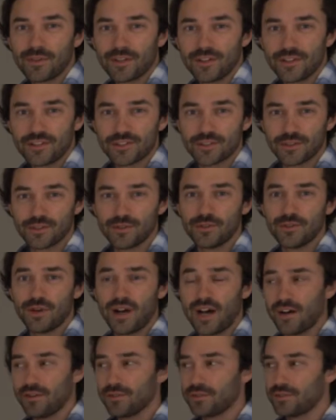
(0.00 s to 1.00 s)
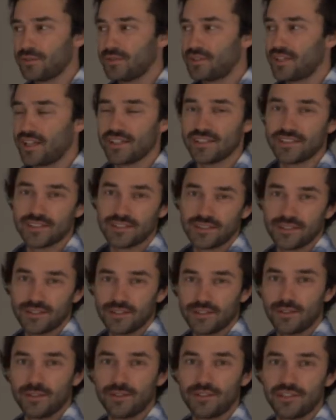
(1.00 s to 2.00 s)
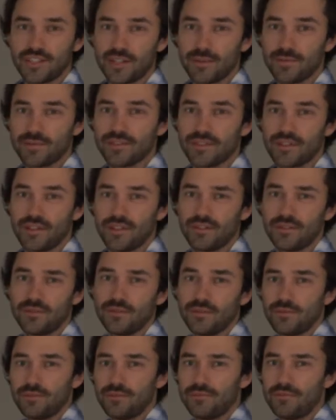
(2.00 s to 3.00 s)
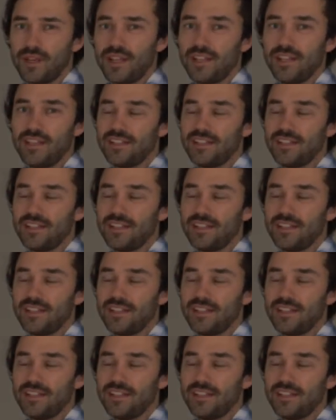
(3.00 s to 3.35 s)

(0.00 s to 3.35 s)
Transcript: going to show you how to test your chips, uh, to mainly